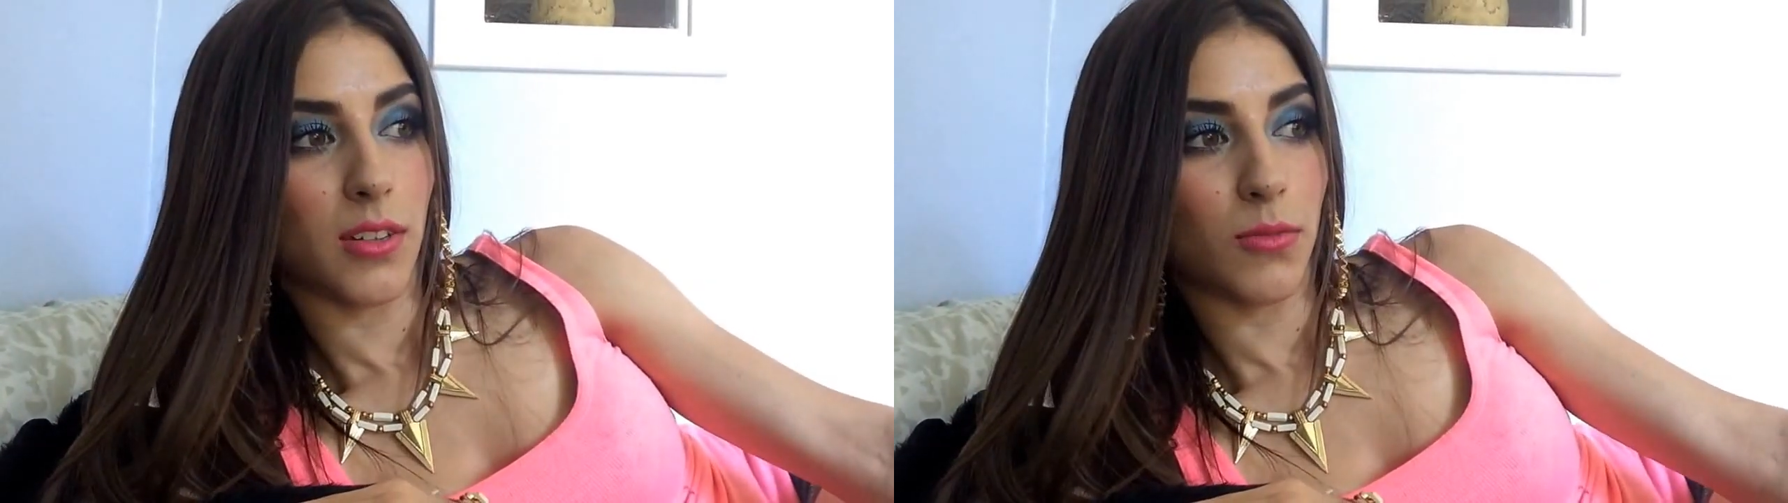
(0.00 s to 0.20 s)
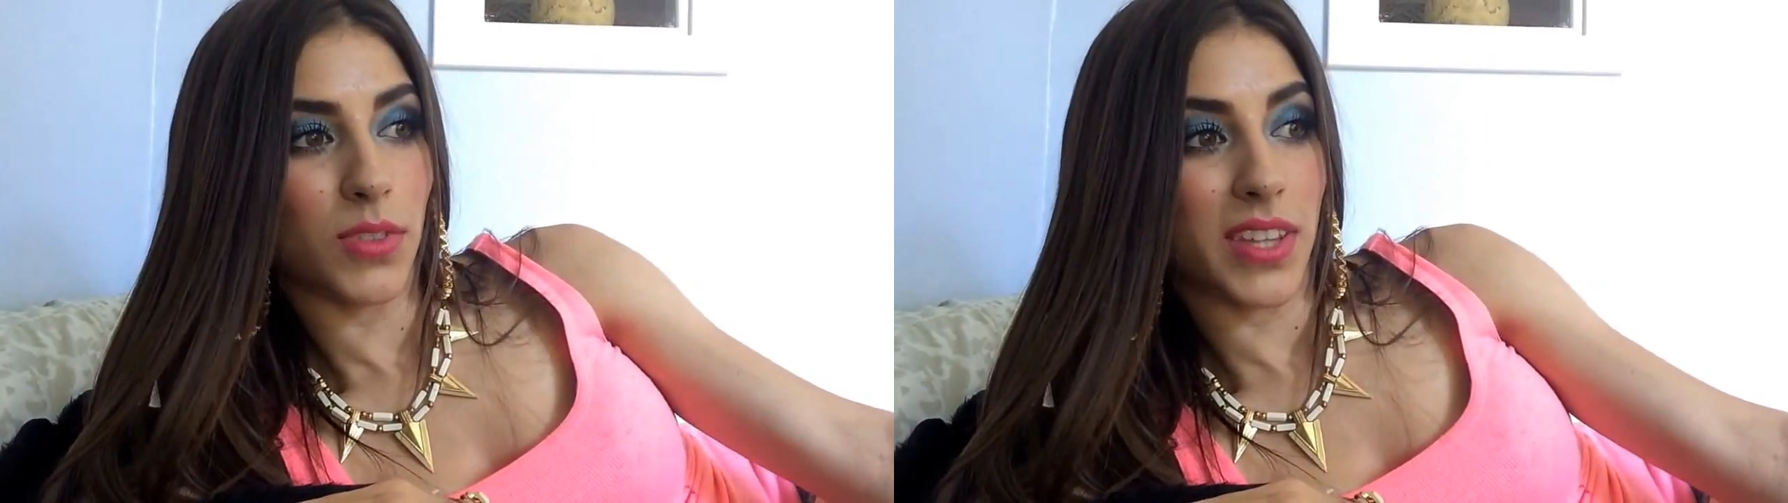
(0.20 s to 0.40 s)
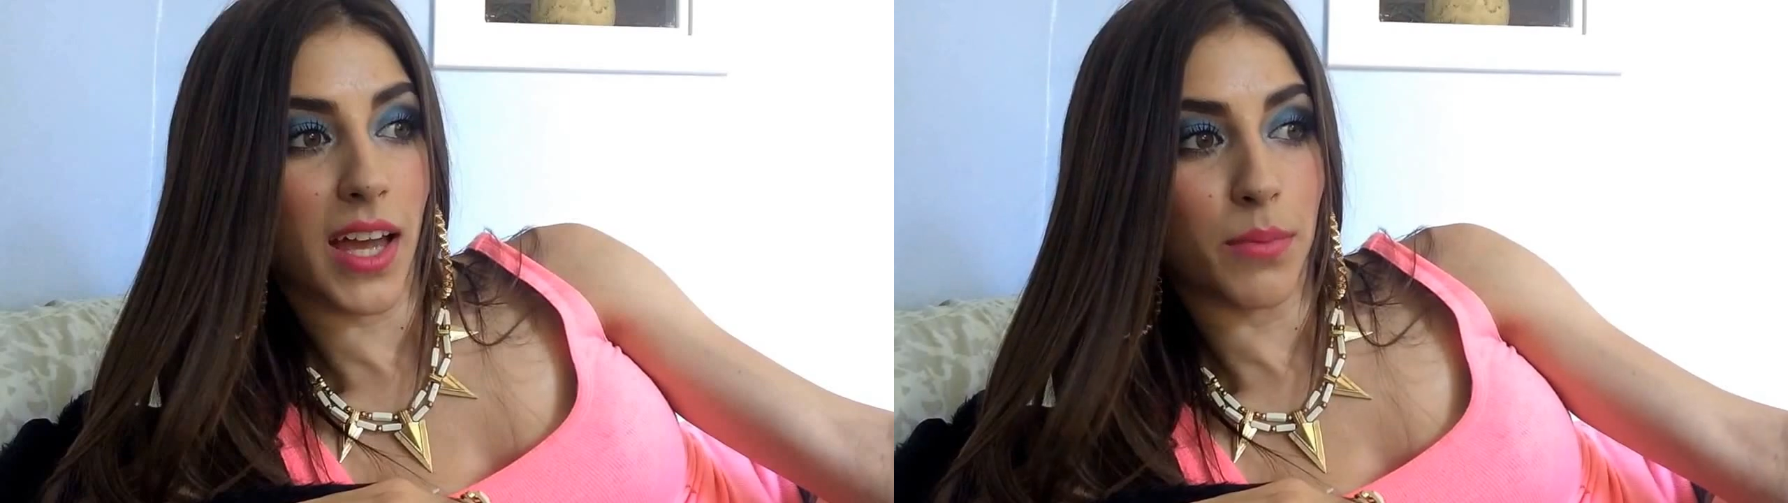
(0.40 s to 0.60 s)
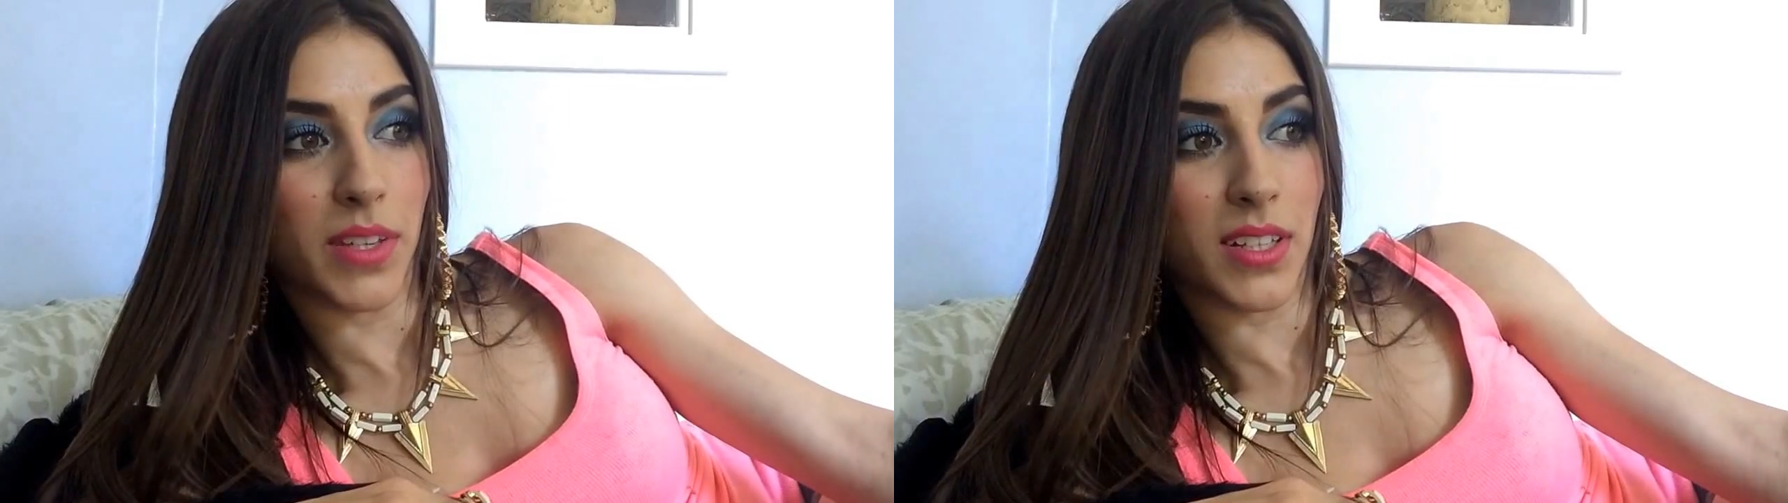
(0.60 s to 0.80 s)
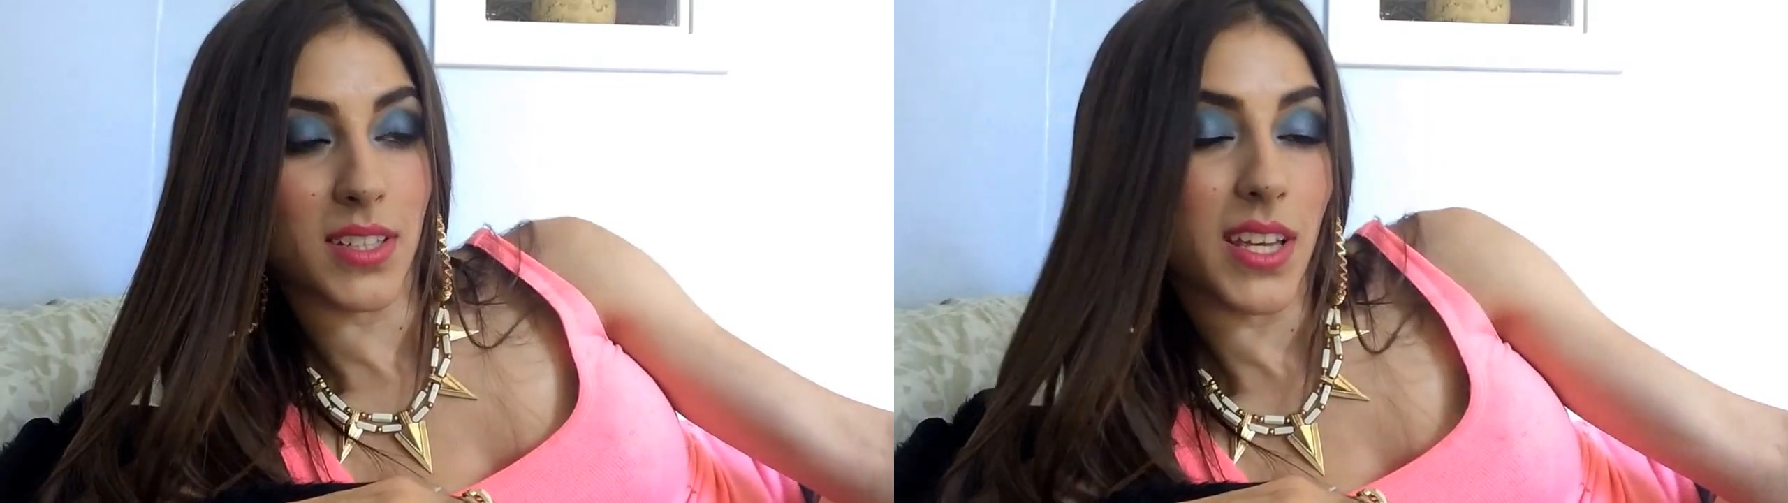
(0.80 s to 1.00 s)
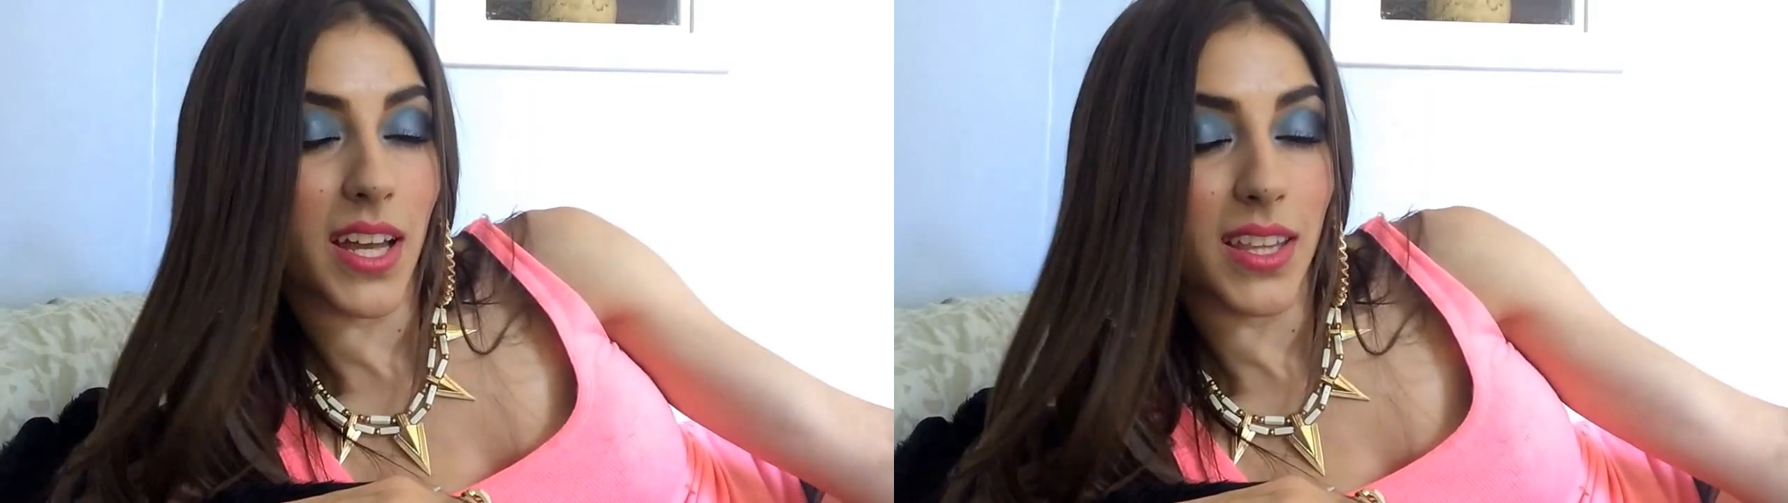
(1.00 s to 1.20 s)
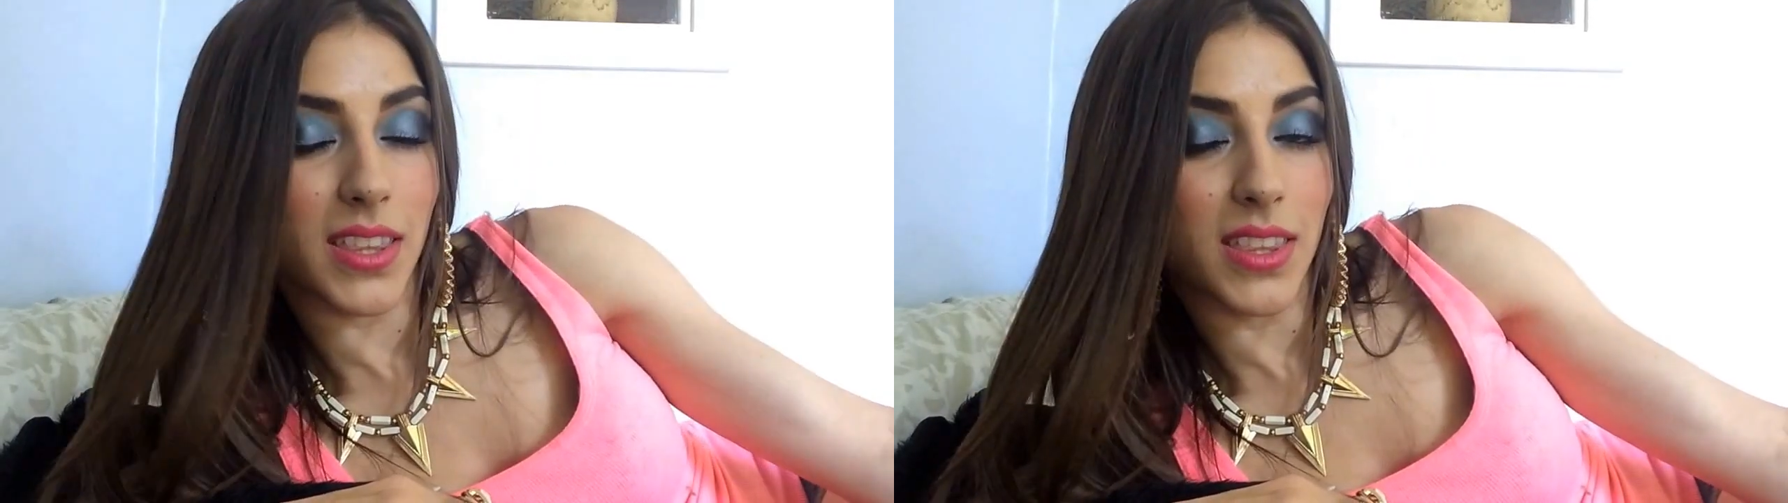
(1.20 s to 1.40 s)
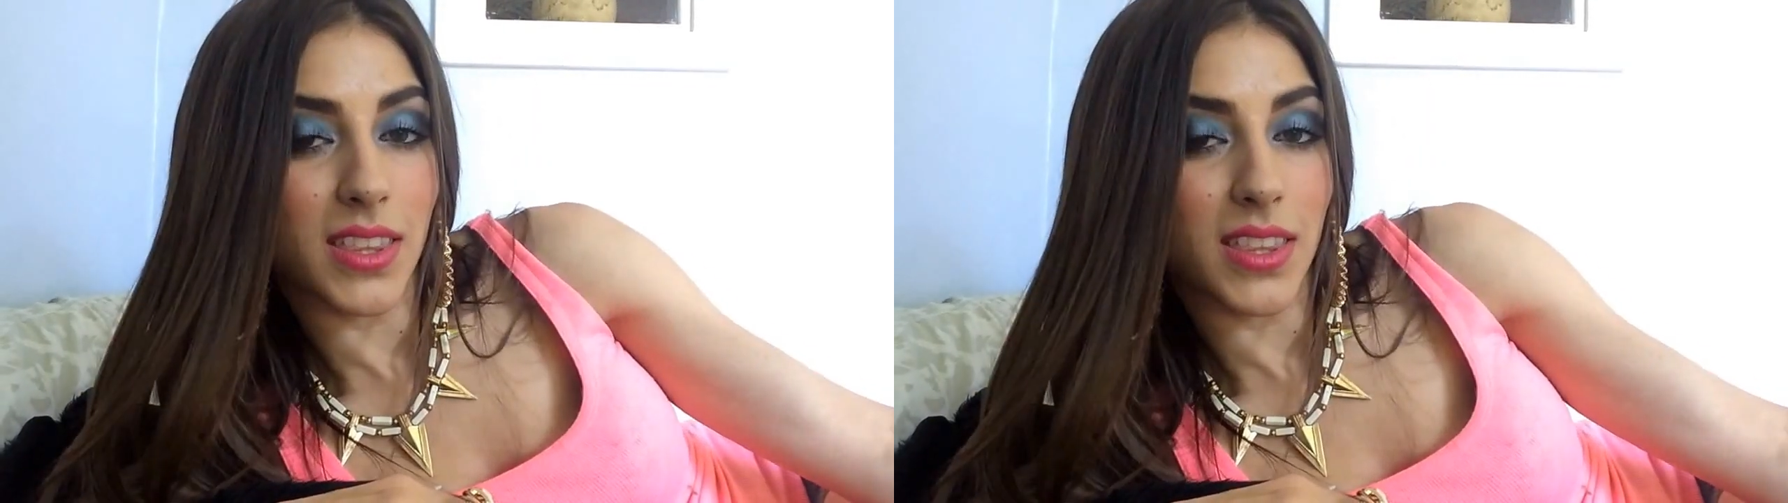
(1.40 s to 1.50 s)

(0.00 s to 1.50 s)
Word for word: with that being said,